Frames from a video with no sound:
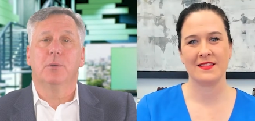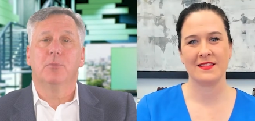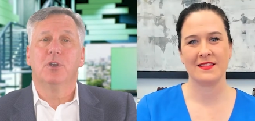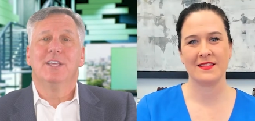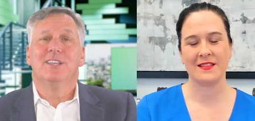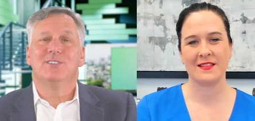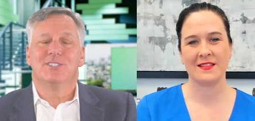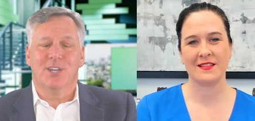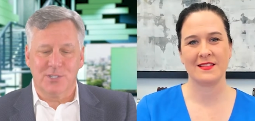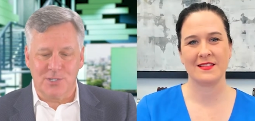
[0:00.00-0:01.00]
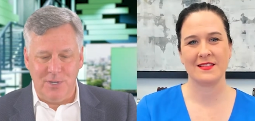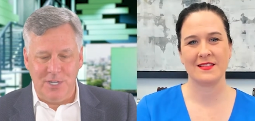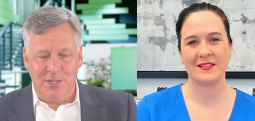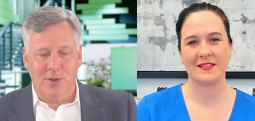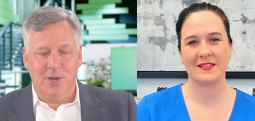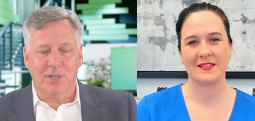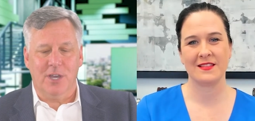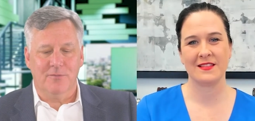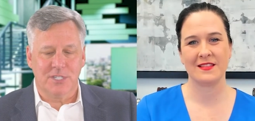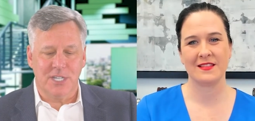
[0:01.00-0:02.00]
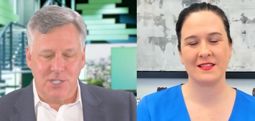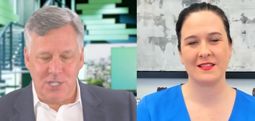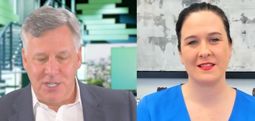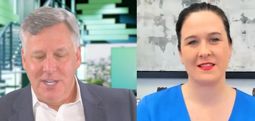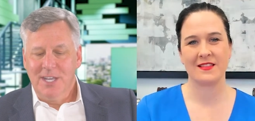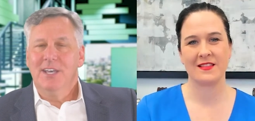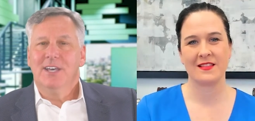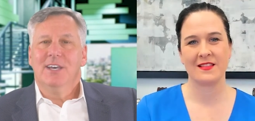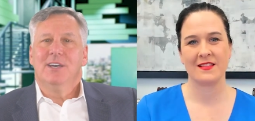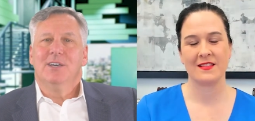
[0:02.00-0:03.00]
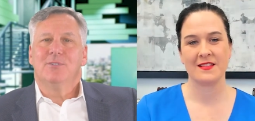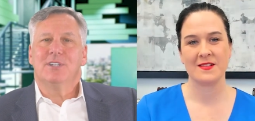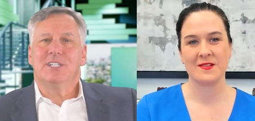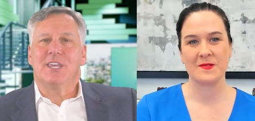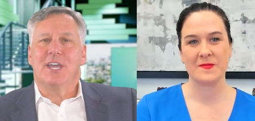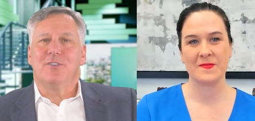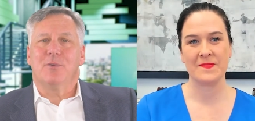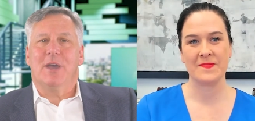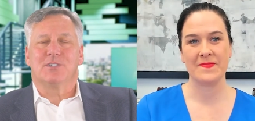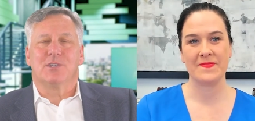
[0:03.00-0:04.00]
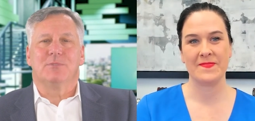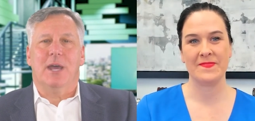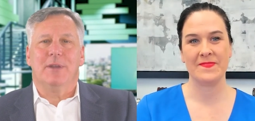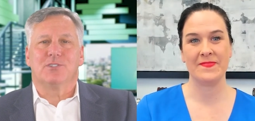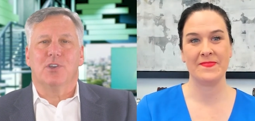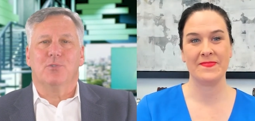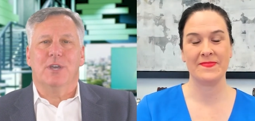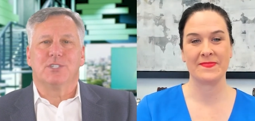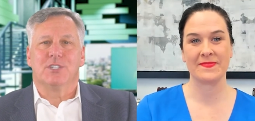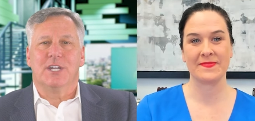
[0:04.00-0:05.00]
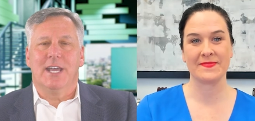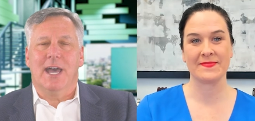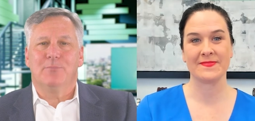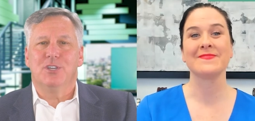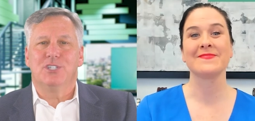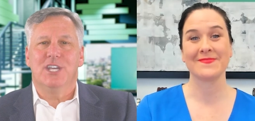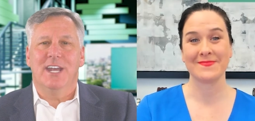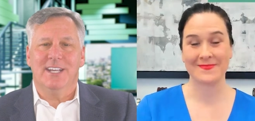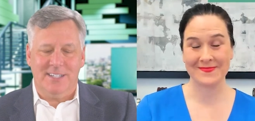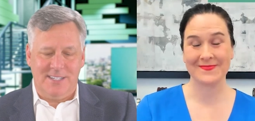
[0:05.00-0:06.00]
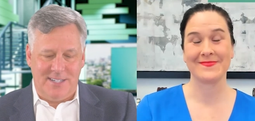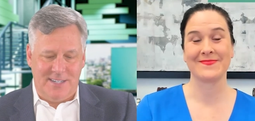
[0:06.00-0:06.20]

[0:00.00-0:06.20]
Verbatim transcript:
Speaker 1: number you see on the screen during our conversation. Christy, thank you for making some time to answer our questions today. I appreciate it.